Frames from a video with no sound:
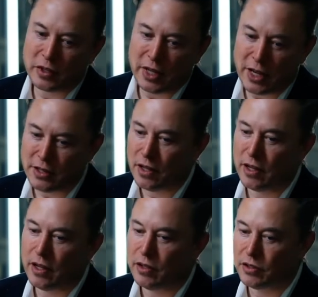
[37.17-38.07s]
Tesla
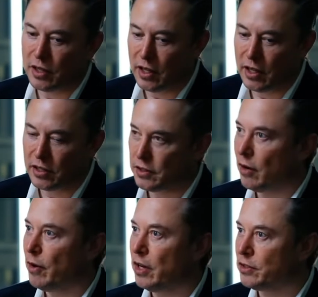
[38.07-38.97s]
is
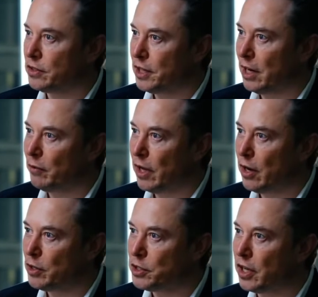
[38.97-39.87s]
accelerating sustainable
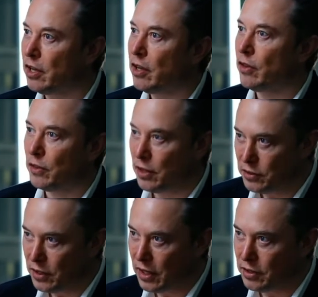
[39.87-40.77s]
energy.
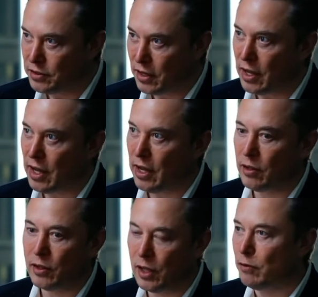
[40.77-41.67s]
This is a
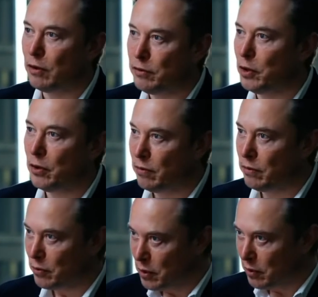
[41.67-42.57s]
love
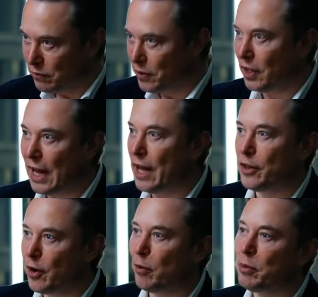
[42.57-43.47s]
of
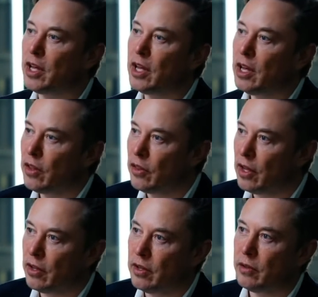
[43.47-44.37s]
philanthropy.
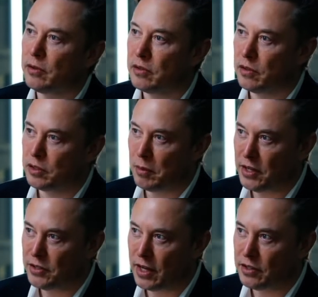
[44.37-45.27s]
Right.
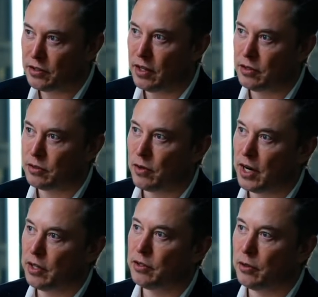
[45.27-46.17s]
SpaceX is
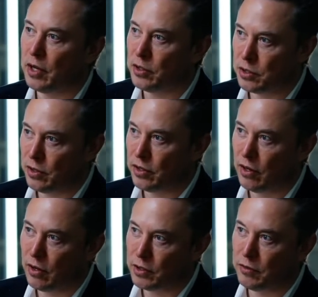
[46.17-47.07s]
trying to ensure the
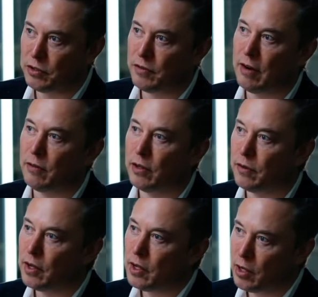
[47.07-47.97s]
long-term survival
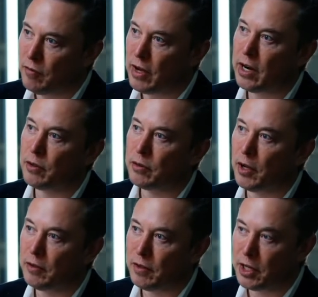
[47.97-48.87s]
of humanity with
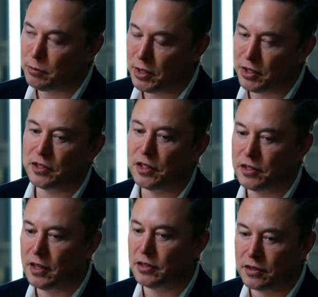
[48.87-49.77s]
multi-planet species. This
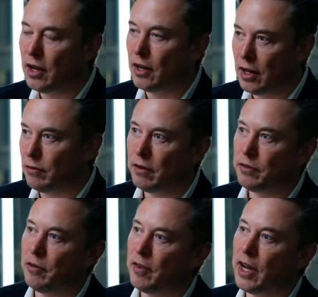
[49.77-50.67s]
is love of
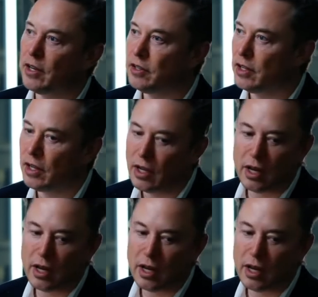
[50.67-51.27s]
humanity.